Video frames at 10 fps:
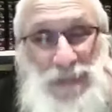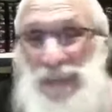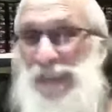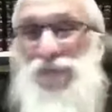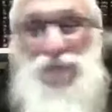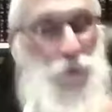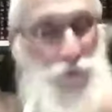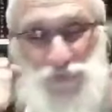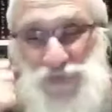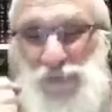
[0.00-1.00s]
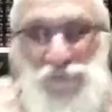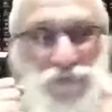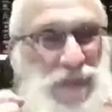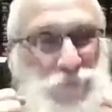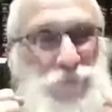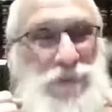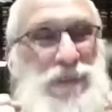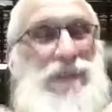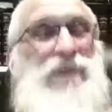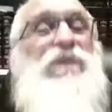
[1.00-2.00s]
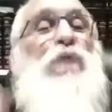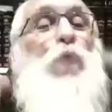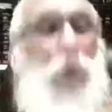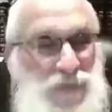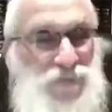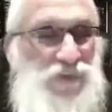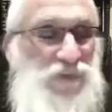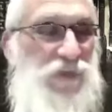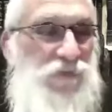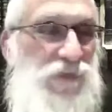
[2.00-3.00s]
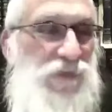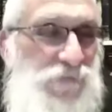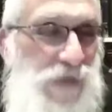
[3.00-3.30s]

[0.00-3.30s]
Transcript: it's so self-centered that even waste it doesn't give